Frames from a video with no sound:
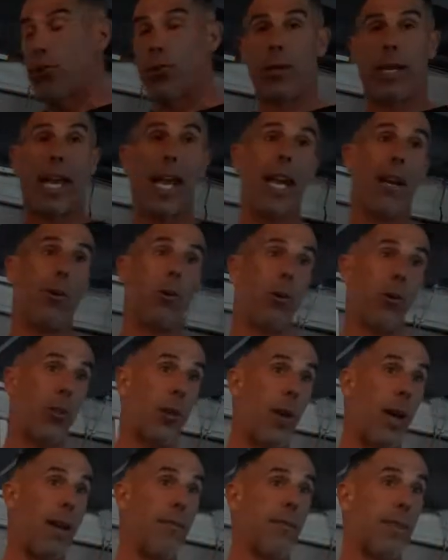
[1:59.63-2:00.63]
you can
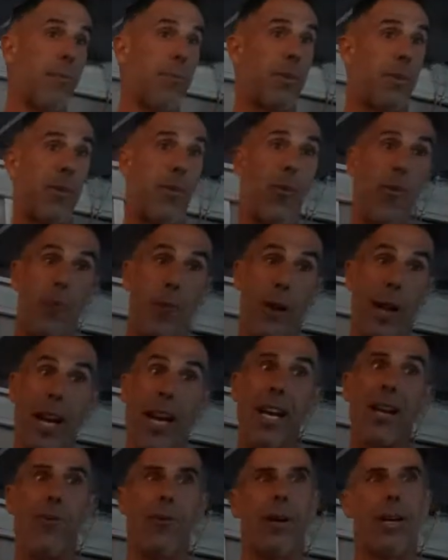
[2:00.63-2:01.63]
also have some
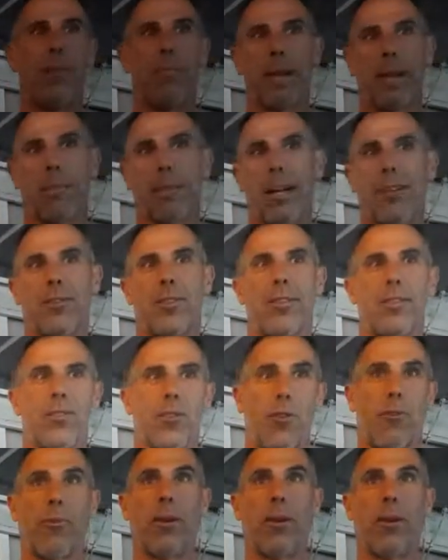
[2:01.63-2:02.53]
really, really big mountains to